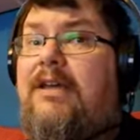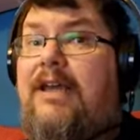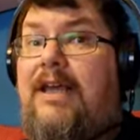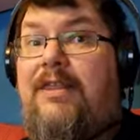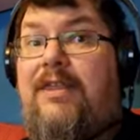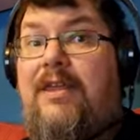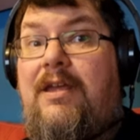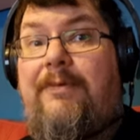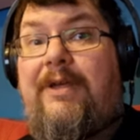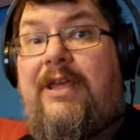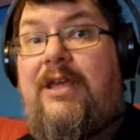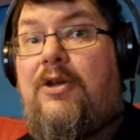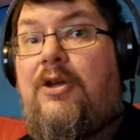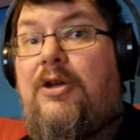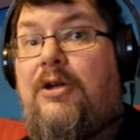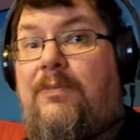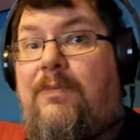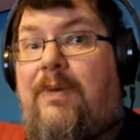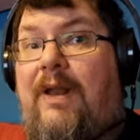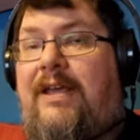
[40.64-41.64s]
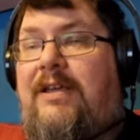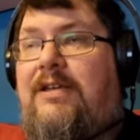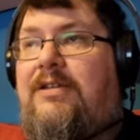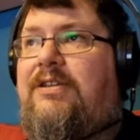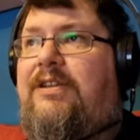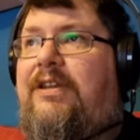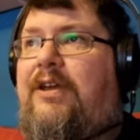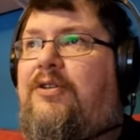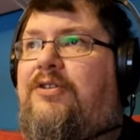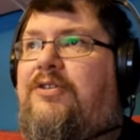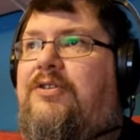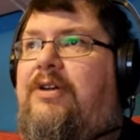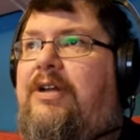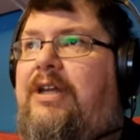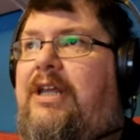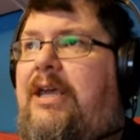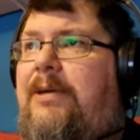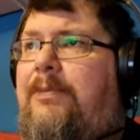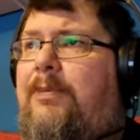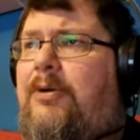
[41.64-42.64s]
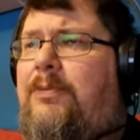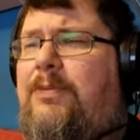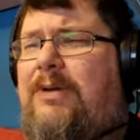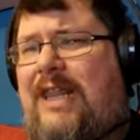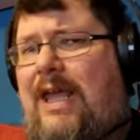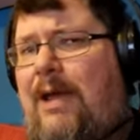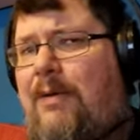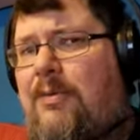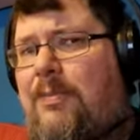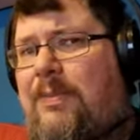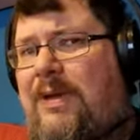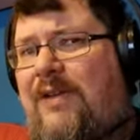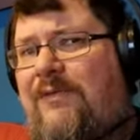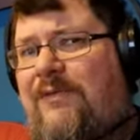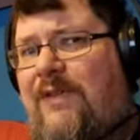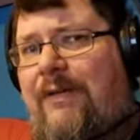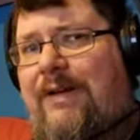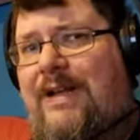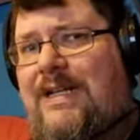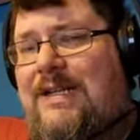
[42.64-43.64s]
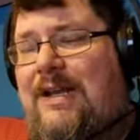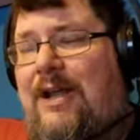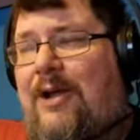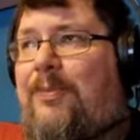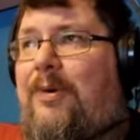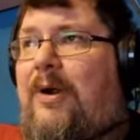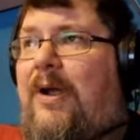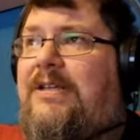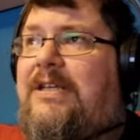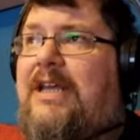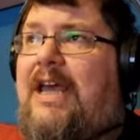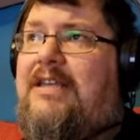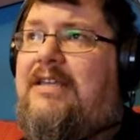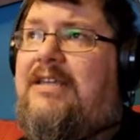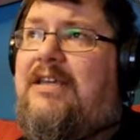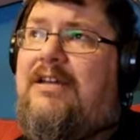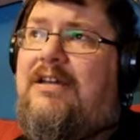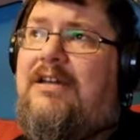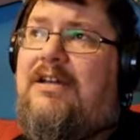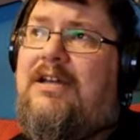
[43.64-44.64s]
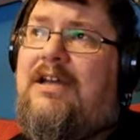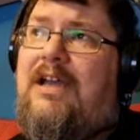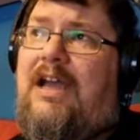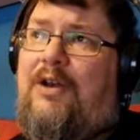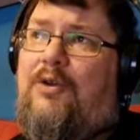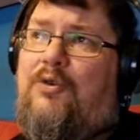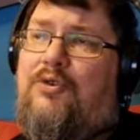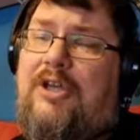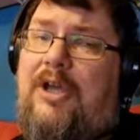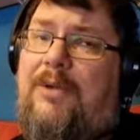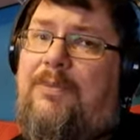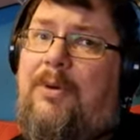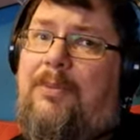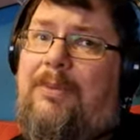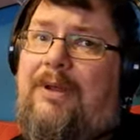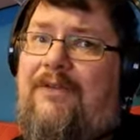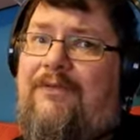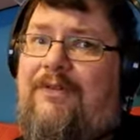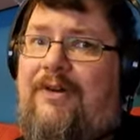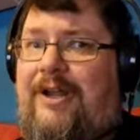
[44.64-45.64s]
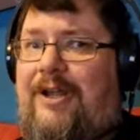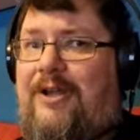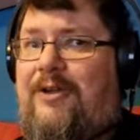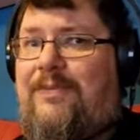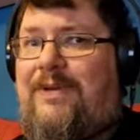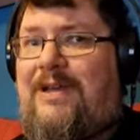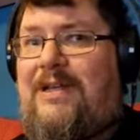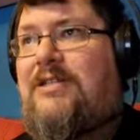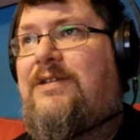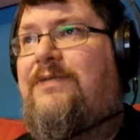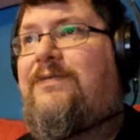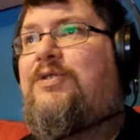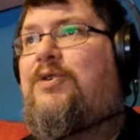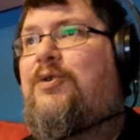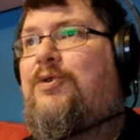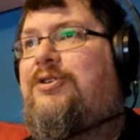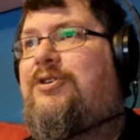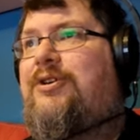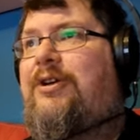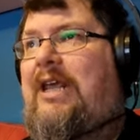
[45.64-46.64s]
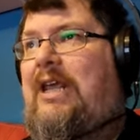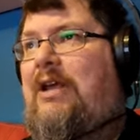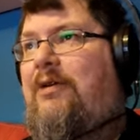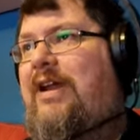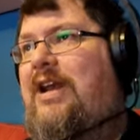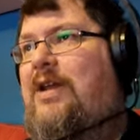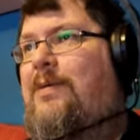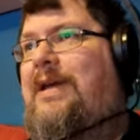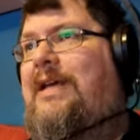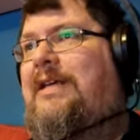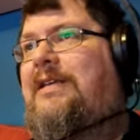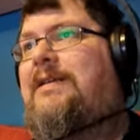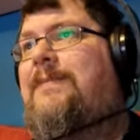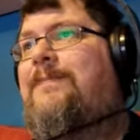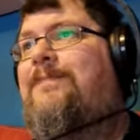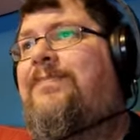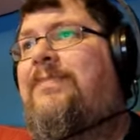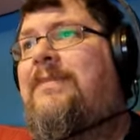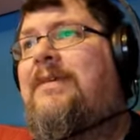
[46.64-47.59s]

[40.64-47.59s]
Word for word: In theory you could play using the on-screen keyboard but that would be a very slow process and also probably a very good means of torturing your enemies.